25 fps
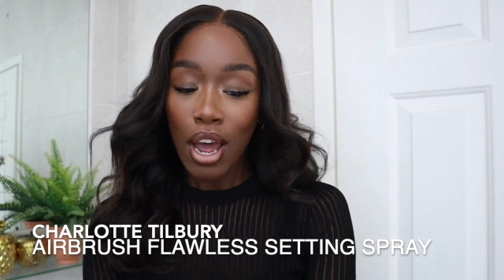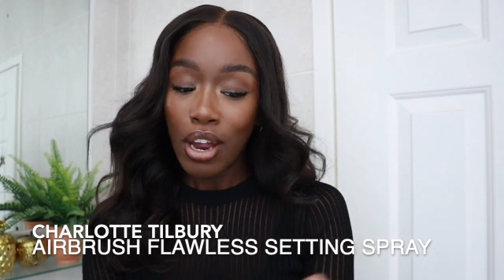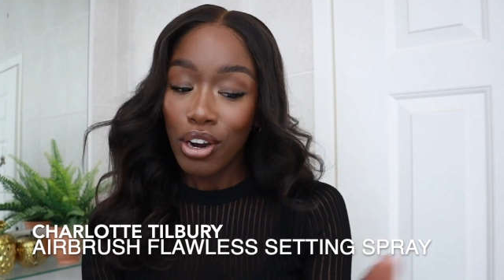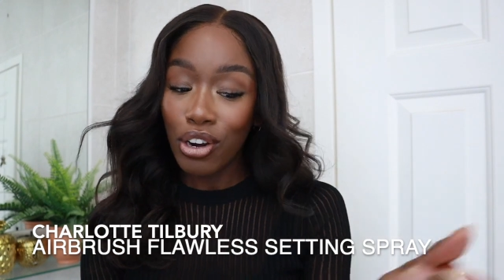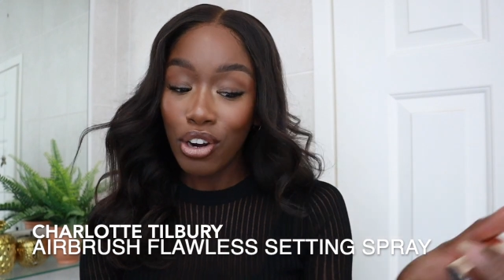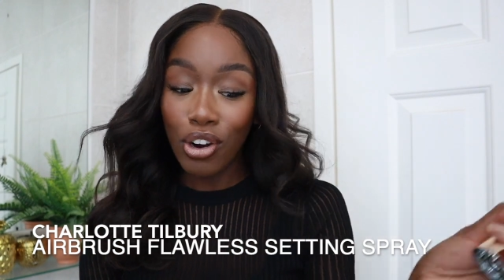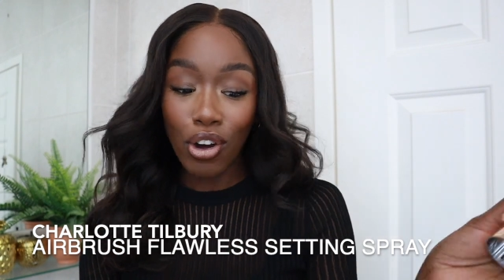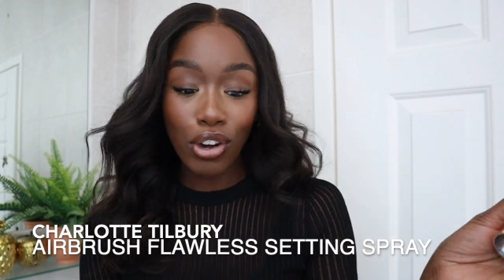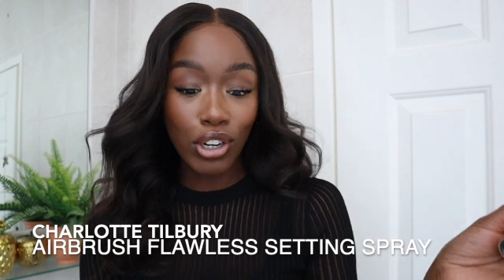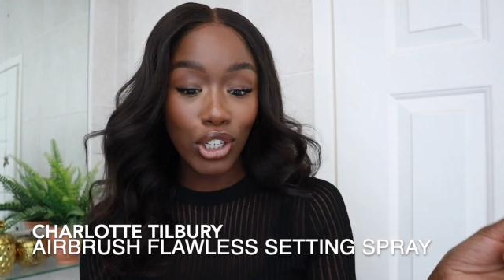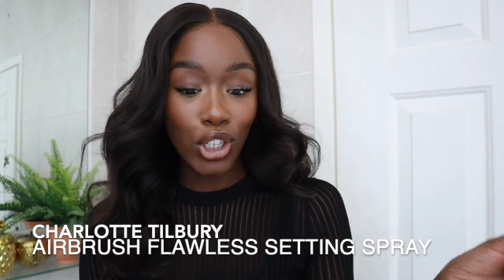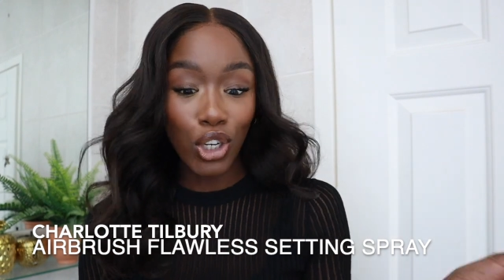
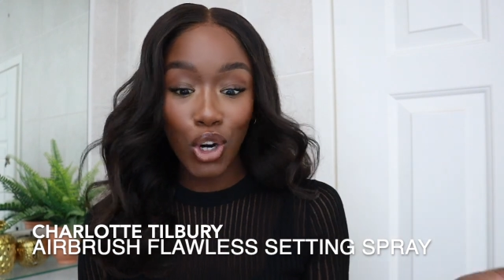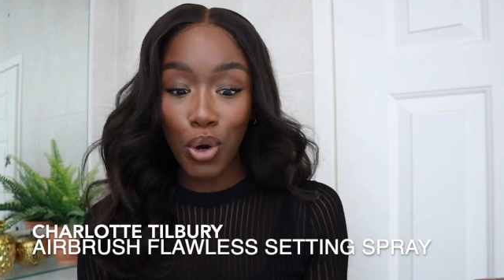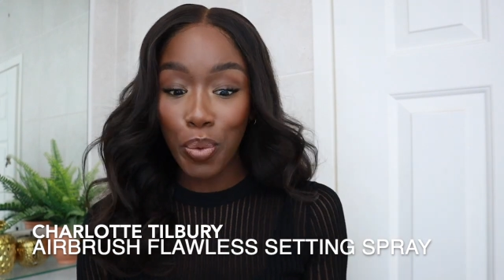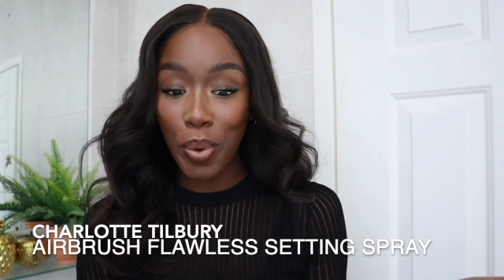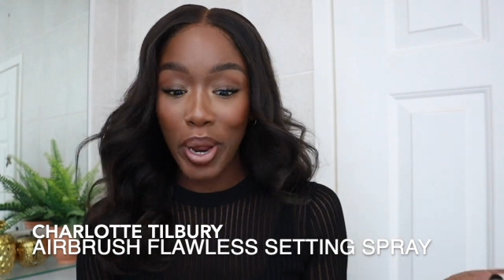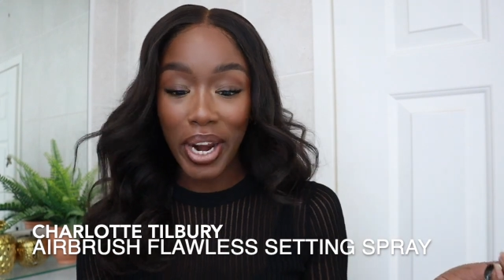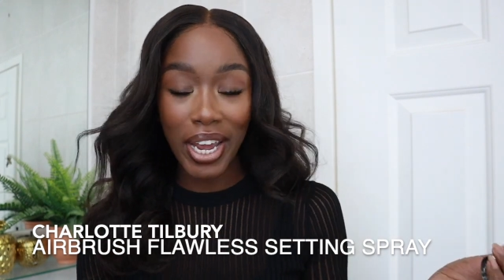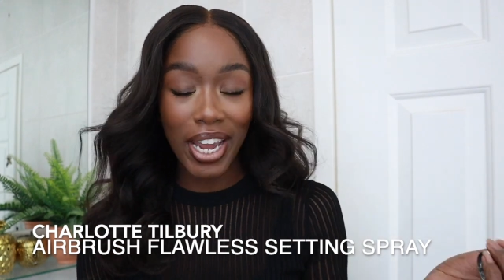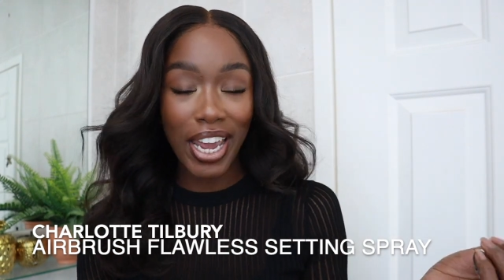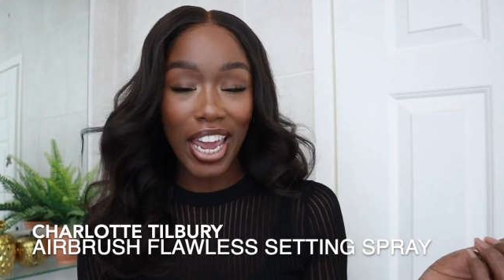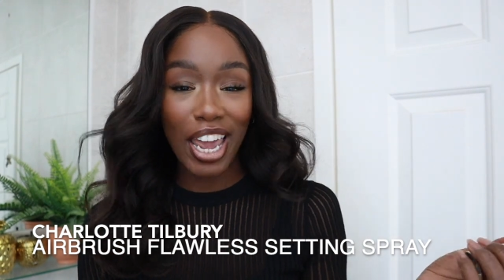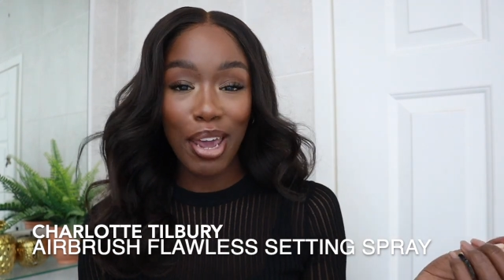Not sure
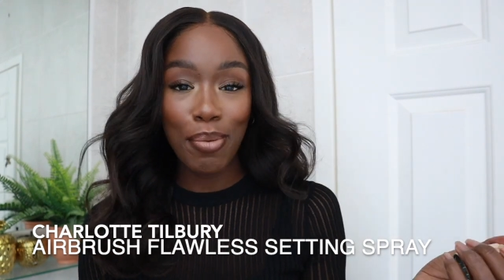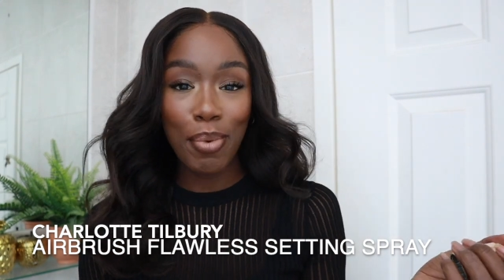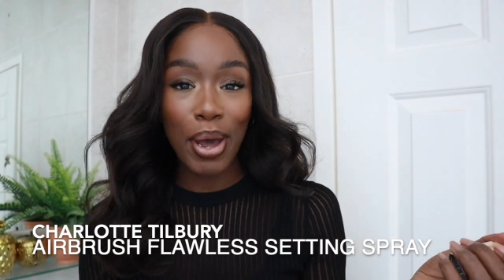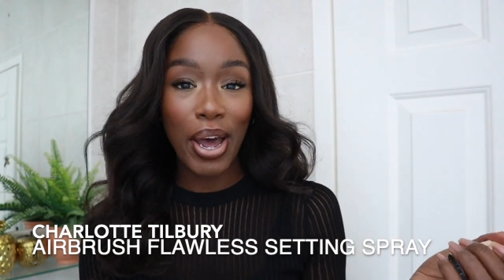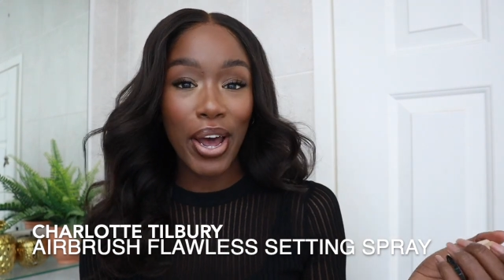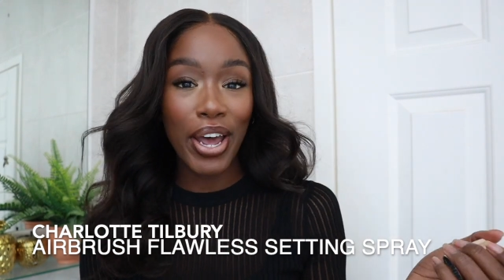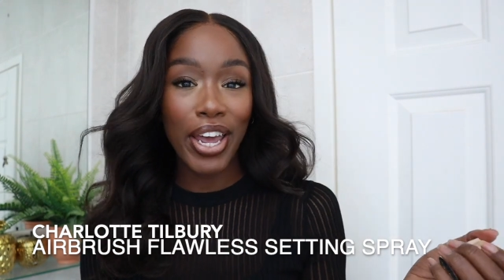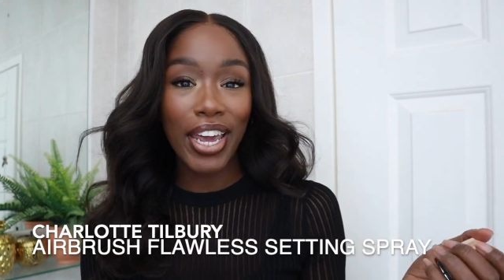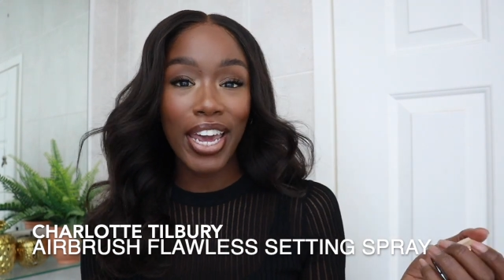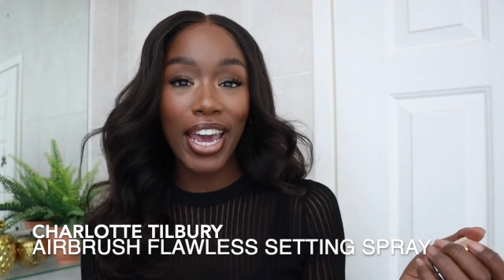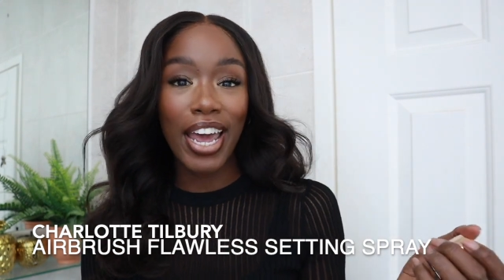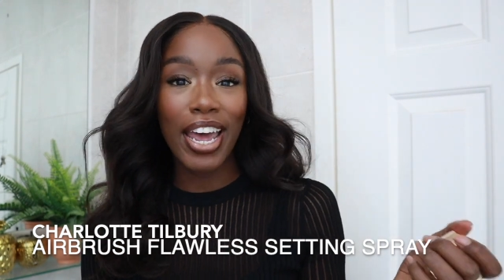when it came
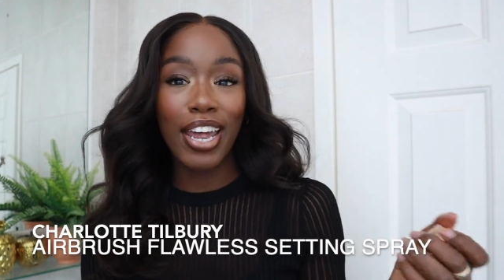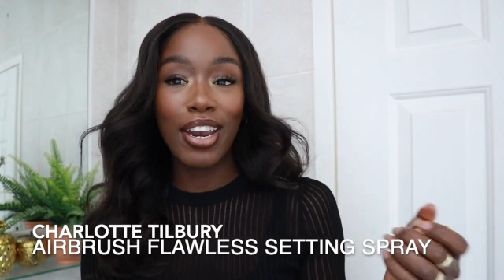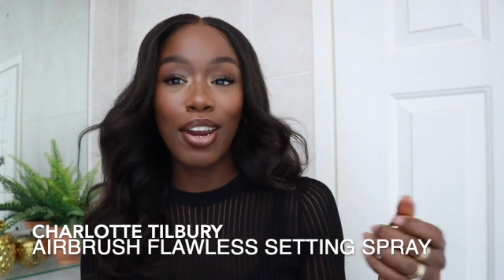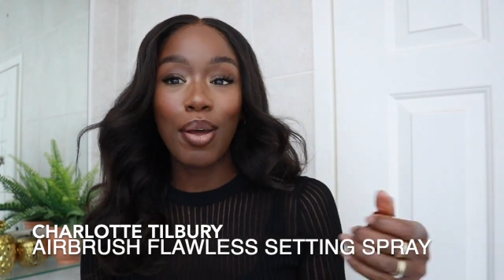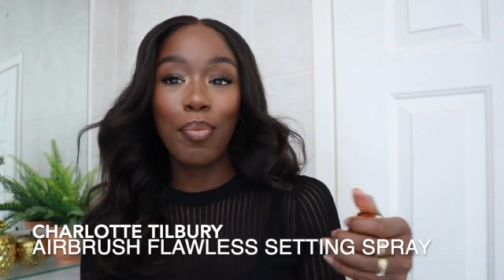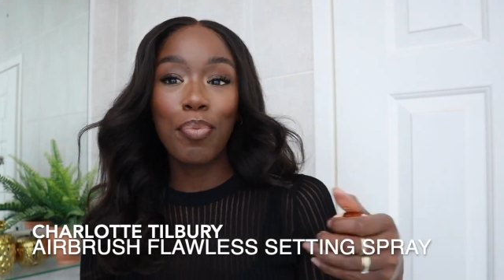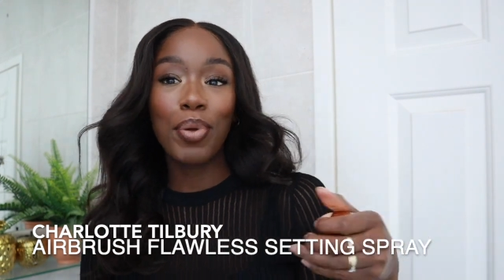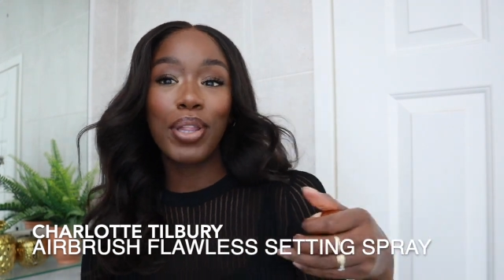out again,